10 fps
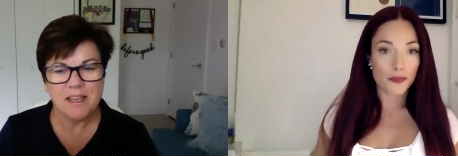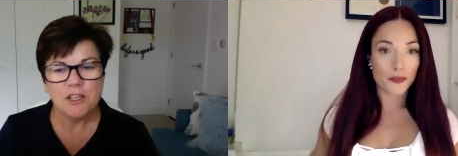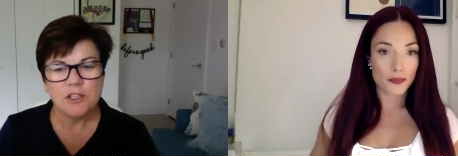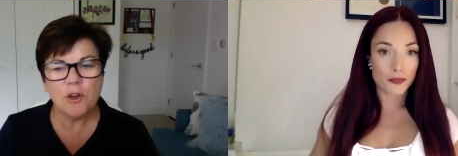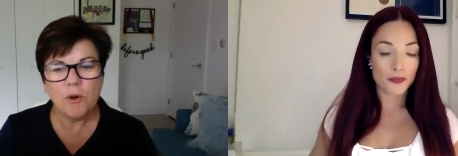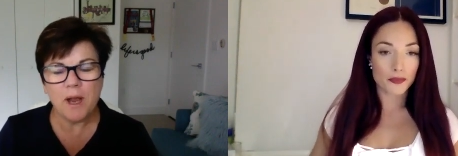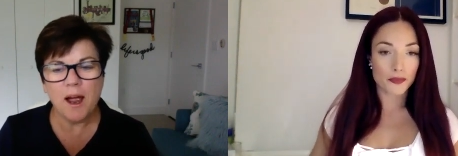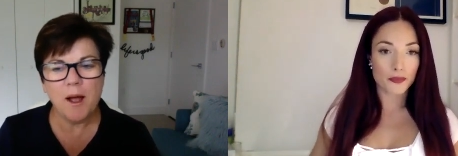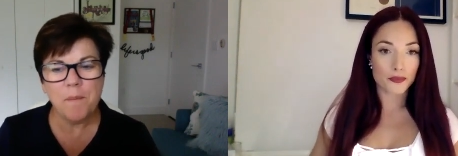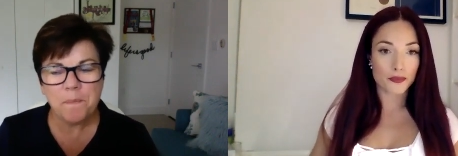Speaker 1: So
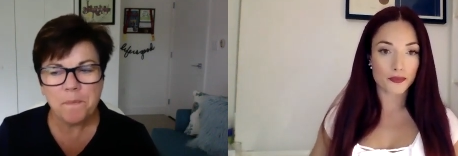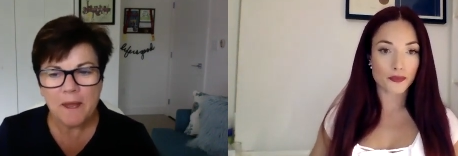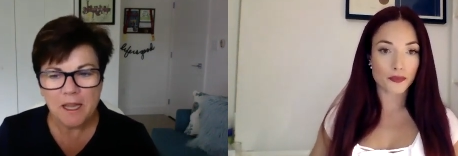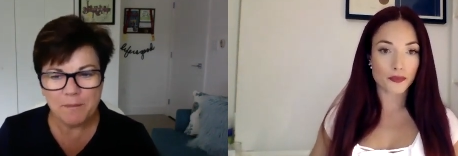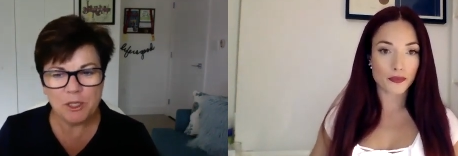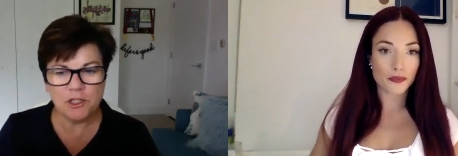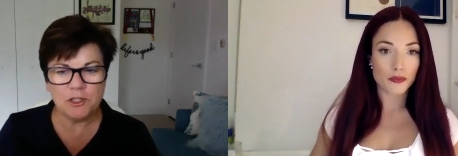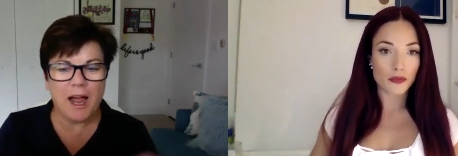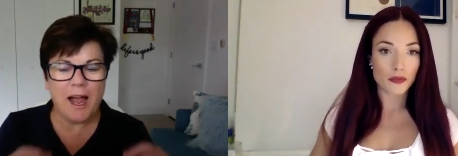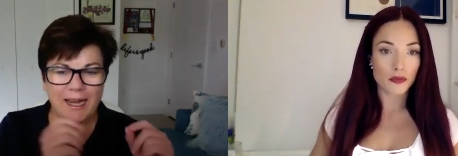um, let me just
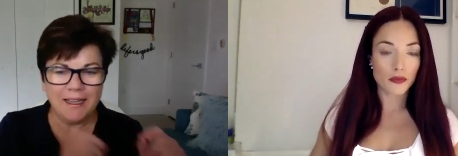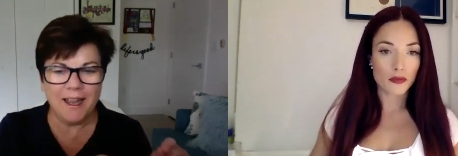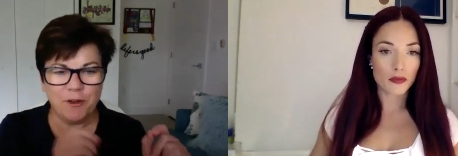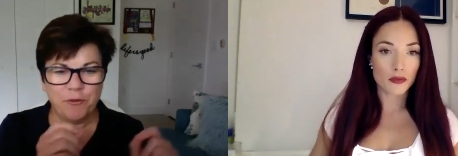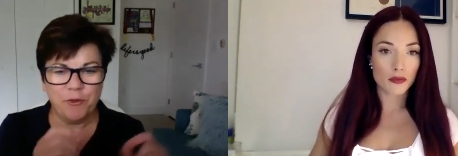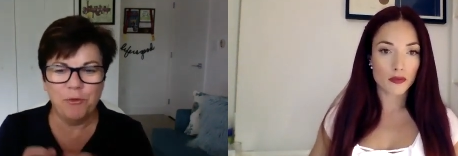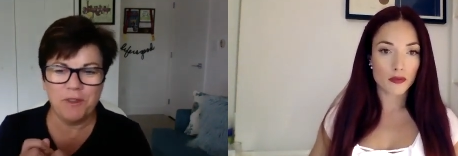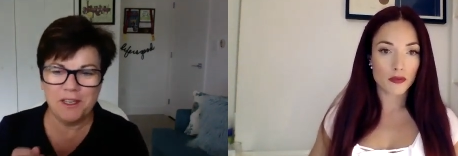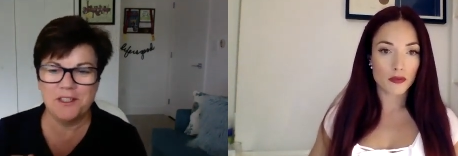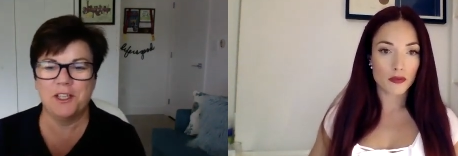highlight a few
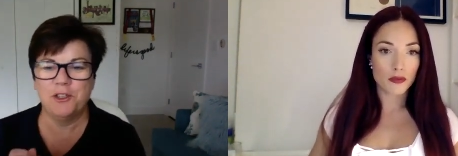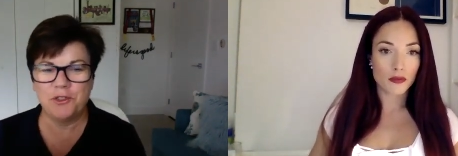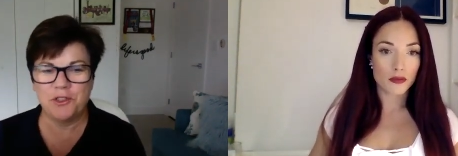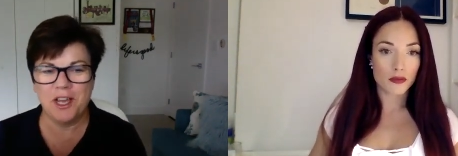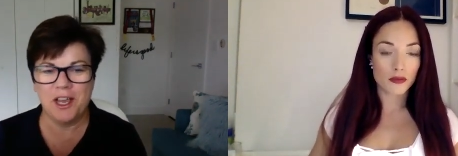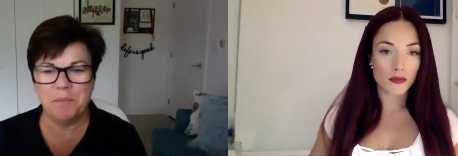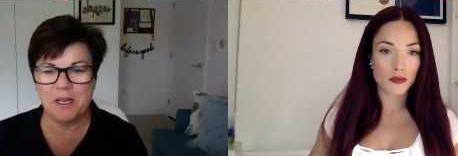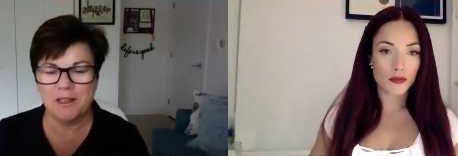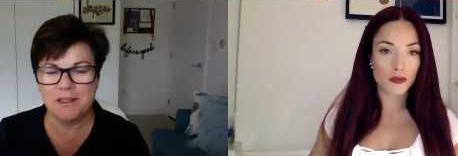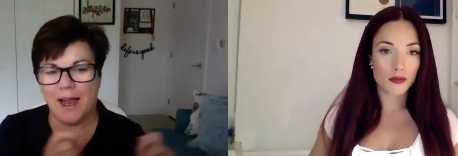things that you said
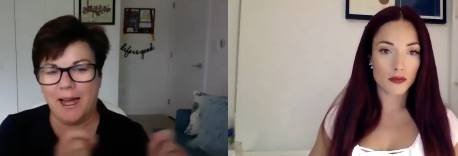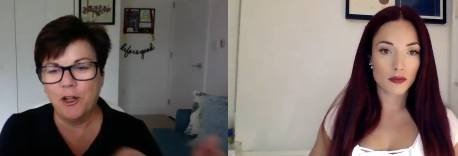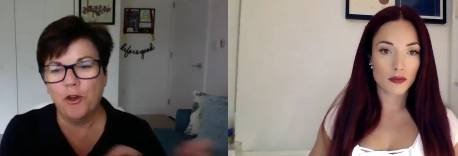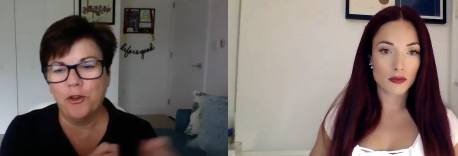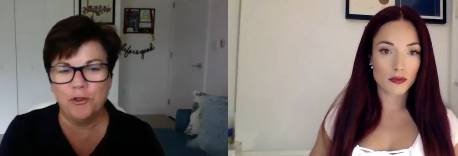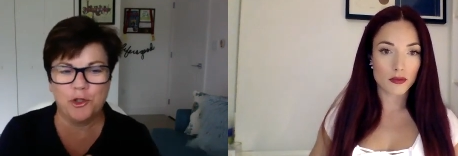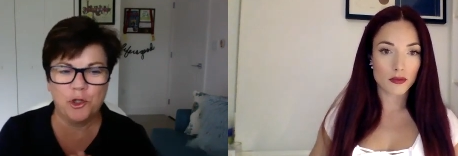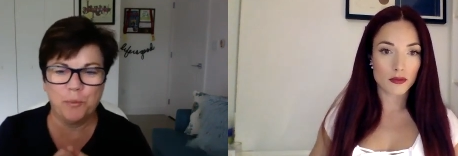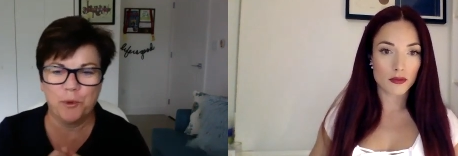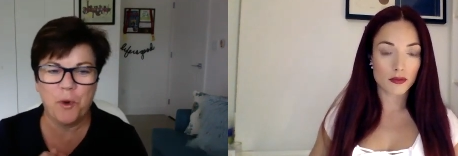because I know you
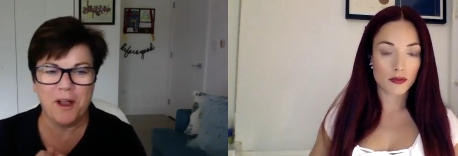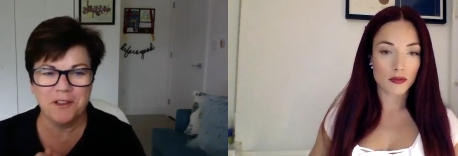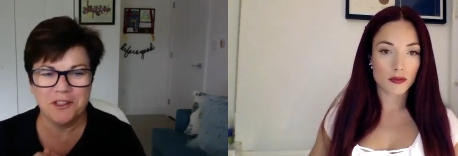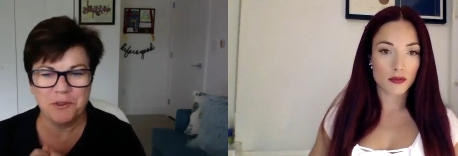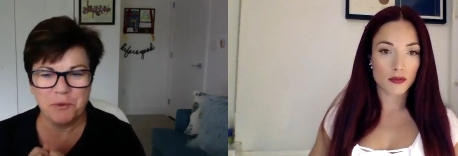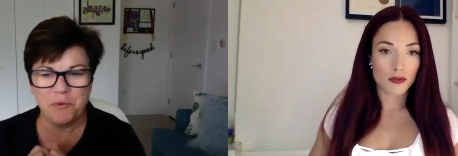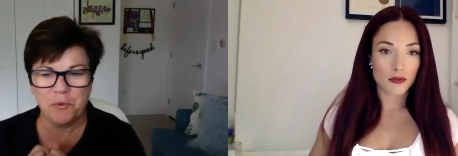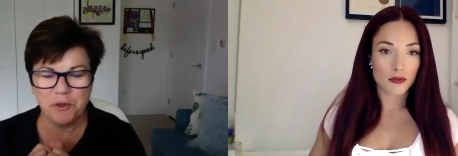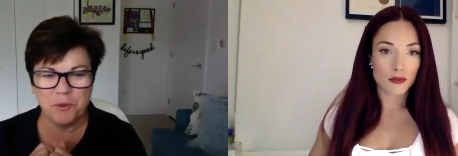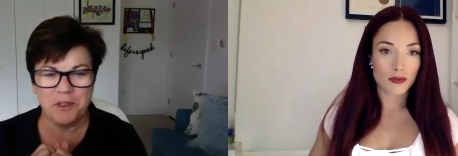super well since we've
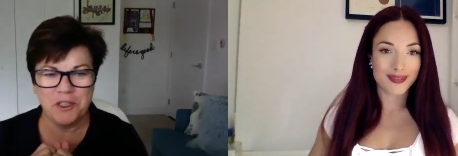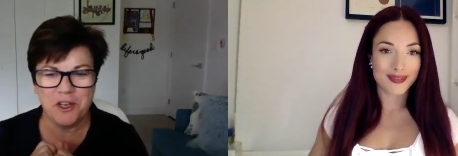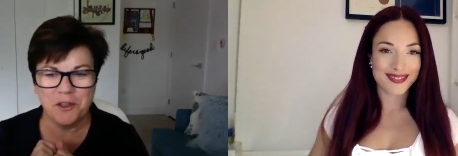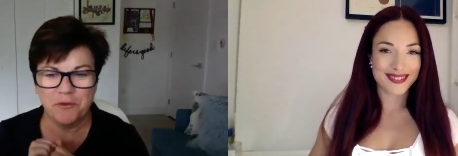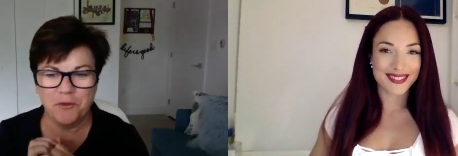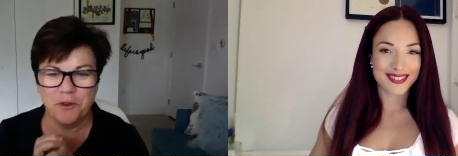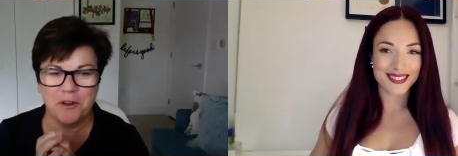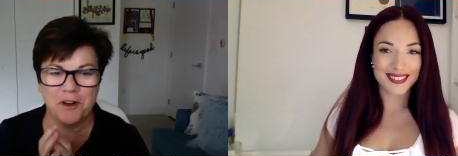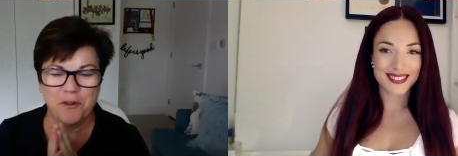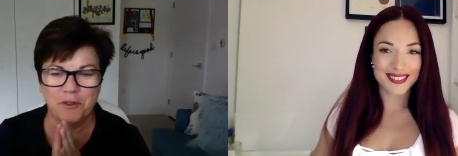worked with each other
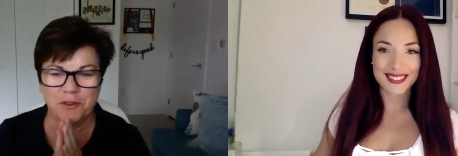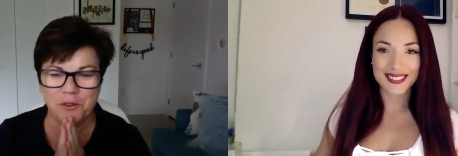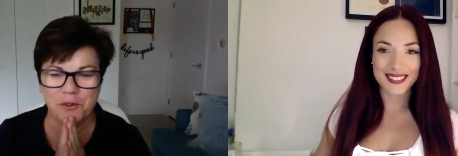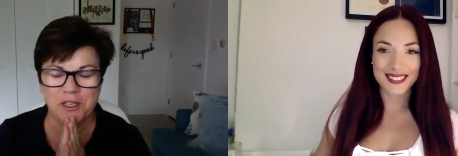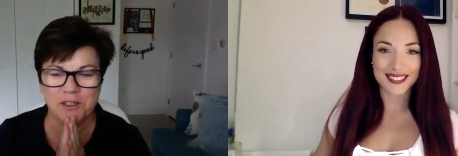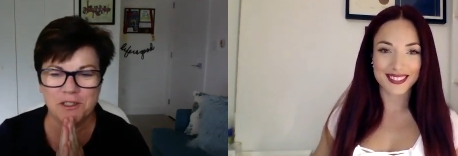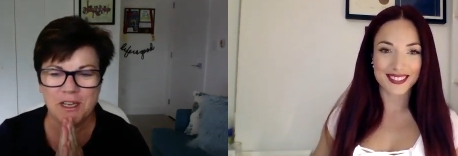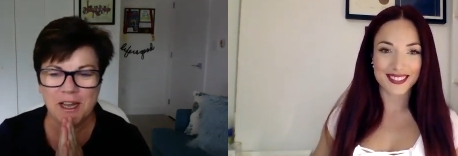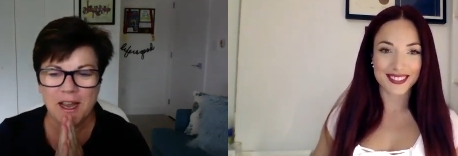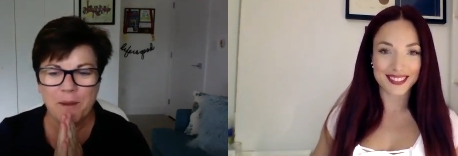for over two years.
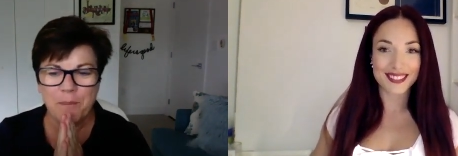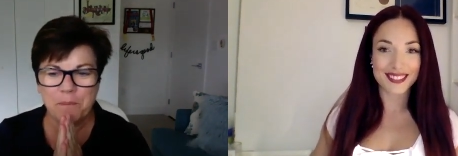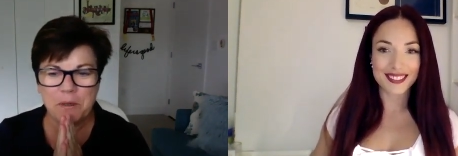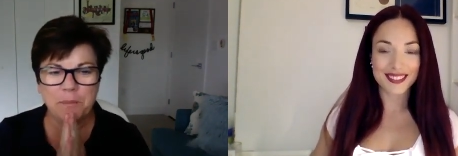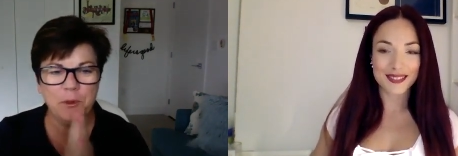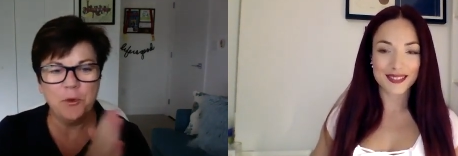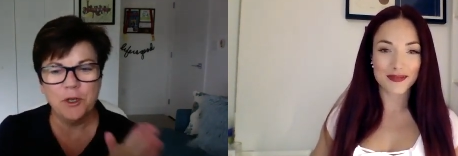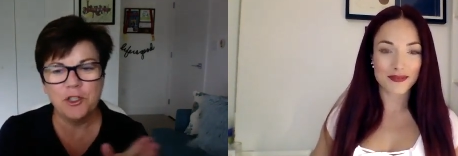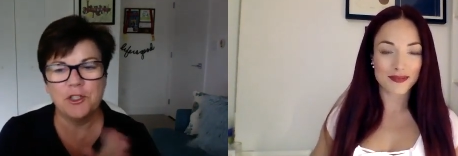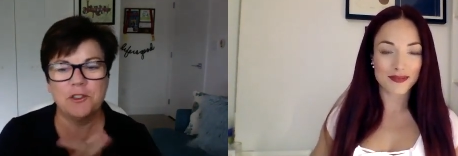But people who are
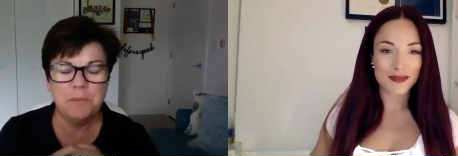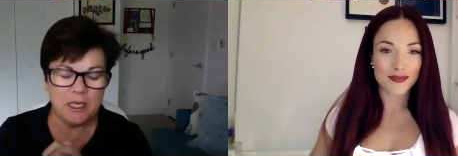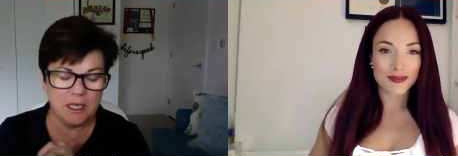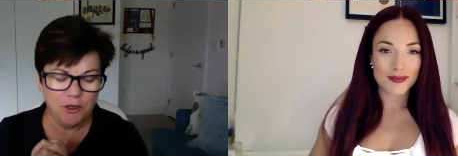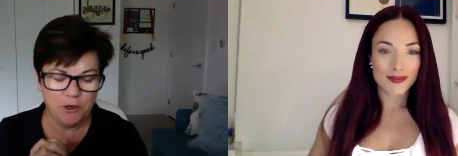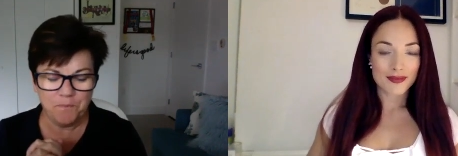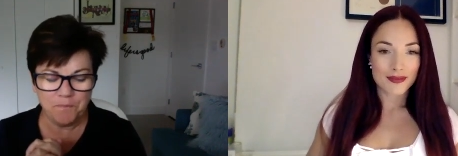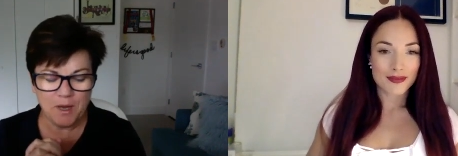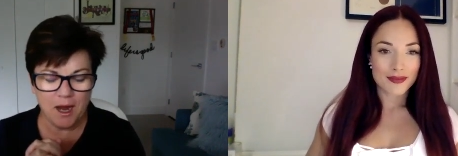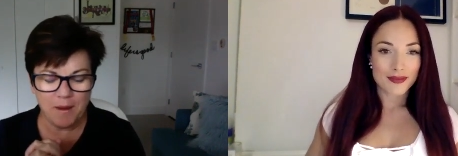just meeting you,
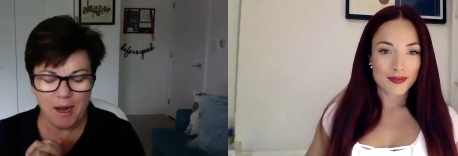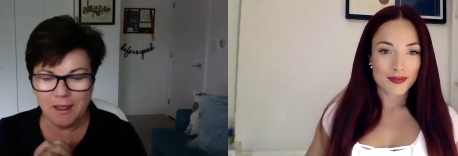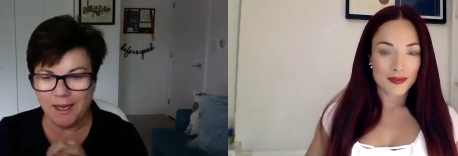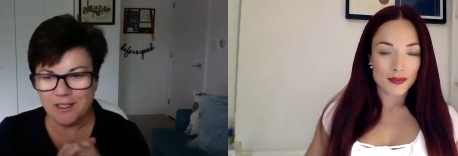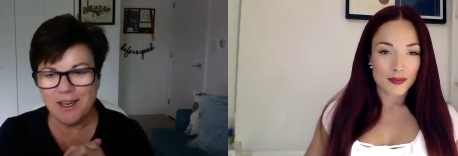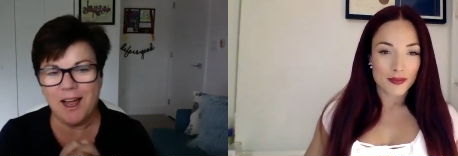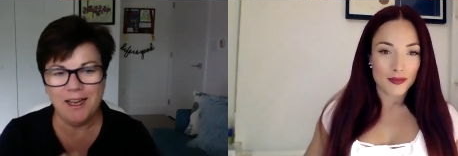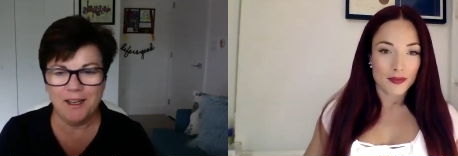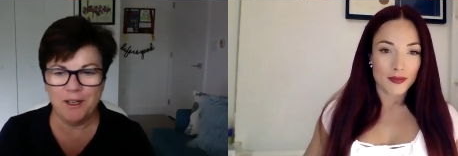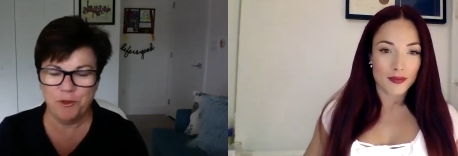uh, I'd like to
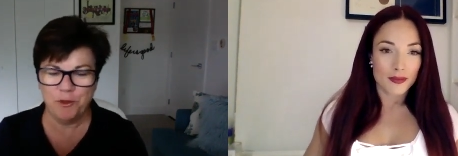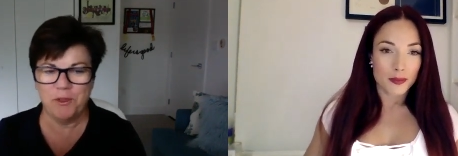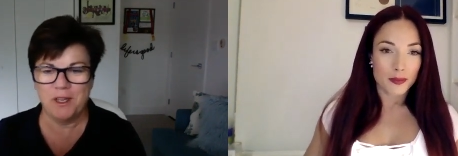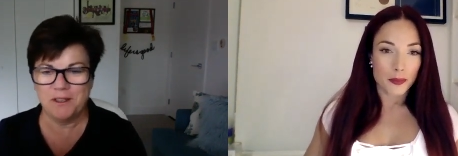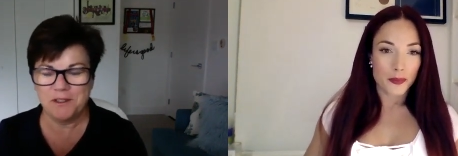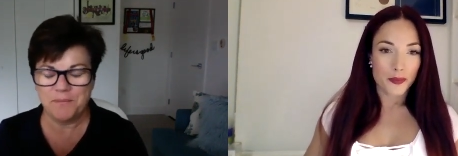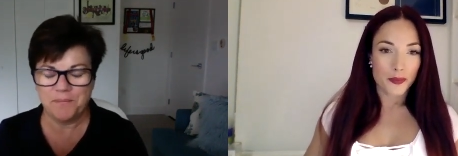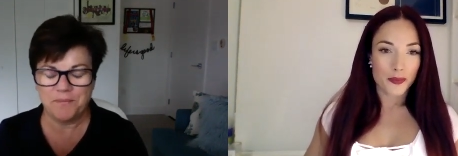highlight a few things.